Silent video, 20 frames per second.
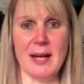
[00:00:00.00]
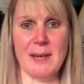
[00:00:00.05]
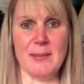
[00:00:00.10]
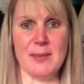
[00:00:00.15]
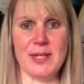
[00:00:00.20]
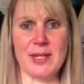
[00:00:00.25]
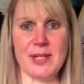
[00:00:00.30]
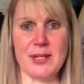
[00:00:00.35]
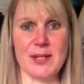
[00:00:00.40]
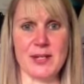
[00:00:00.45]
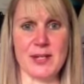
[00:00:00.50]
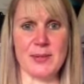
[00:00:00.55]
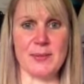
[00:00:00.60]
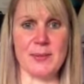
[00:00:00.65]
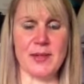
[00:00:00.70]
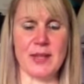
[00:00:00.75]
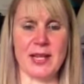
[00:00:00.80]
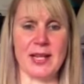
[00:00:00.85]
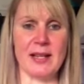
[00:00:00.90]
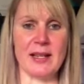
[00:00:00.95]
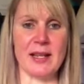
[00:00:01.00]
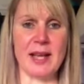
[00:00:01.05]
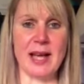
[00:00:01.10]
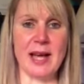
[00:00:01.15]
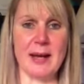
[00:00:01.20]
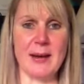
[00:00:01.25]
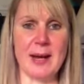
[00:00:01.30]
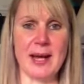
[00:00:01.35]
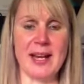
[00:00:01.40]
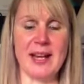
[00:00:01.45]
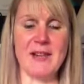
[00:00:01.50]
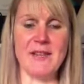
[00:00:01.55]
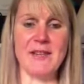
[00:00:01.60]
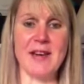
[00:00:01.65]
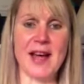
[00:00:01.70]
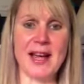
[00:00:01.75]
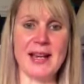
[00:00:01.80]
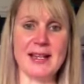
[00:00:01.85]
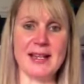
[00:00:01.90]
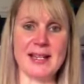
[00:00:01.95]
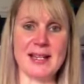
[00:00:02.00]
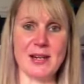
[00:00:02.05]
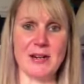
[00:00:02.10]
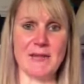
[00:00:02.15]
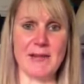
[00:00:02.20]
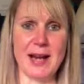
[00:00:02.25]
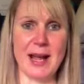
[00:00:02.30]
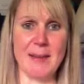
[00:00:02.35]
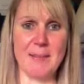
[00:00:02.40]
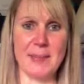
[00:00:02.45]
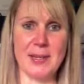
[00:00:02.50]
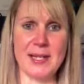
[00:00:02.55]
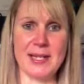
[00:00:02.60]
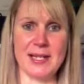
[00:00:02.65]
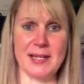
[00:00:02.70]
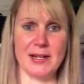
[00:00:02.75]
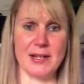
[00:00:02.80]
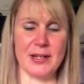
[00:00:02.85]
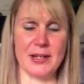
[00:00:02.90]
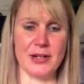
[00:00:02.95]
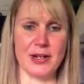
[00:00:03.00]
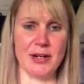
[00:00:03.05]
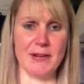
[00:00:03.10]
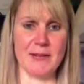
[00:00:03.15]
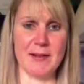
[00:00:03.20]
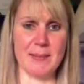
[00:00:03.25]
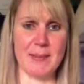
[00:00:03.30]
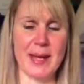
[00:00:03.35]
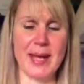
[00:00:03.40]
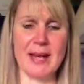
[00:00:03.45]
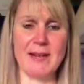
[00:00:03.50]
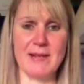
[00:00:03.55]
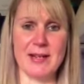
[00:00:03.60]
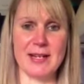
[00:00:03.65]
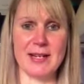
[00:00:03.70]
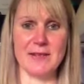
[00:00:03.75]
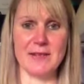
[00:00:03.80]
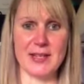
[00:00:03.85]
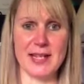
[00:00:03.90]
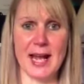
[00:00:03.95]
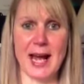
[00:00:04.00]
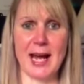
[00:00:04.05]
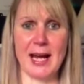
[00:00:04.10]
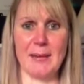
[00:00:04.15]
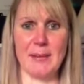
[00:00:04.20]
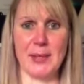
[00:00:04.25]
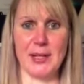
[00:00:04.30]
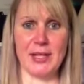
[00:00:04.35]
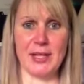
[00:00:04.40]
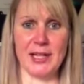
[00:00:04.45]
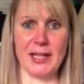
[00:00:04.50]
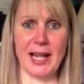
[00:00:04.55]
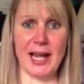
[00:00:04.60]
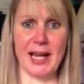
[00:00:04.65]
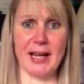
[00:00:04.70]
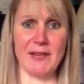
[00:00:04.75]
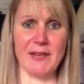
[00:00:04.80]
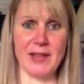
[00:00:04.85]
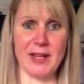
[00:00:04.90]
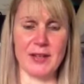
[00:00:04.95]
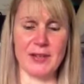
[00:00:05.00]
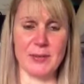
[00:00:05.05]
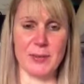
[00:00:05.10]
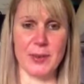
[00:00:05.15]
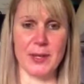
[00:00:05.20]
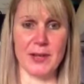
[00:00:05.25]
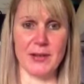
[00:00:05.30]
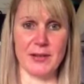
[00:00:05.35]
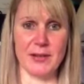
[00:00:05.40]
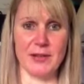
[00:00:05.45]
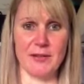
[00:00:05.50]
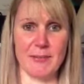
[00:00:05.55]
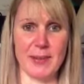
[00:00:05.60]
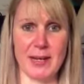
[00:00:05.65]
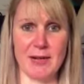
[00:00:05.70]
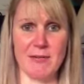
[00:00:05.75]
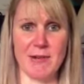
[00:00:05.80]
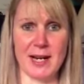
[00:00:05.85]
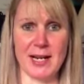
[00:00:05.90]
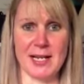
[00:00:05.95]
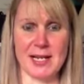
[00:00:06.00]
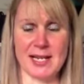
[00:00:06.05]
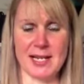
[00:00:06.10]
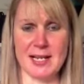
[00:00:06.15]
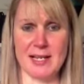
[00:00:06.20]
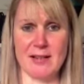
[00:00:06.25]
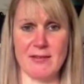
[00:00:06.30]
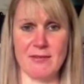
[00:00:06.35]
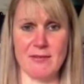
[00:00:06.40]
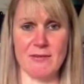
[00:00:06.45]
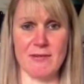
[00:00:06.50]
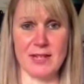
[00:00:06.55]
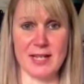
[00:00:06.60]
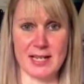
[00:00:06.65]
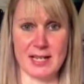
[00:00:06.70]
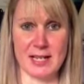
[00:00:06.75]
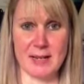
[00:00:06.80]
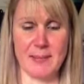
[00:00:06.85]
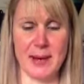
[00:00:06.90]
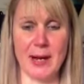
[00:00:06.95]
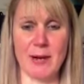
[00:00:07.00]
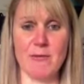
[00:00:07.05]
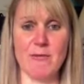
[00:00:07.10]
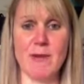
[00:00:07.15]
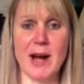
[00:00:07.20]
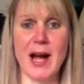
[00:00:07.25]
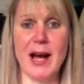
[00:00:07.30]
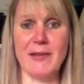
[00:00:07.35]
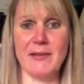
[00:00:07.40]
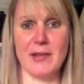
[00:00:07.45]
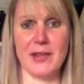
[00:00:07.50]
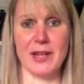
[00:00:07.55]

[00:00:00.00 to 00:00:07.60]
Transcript: So something, an event or an episode or a period of time in your life that's worthy of being written about, rather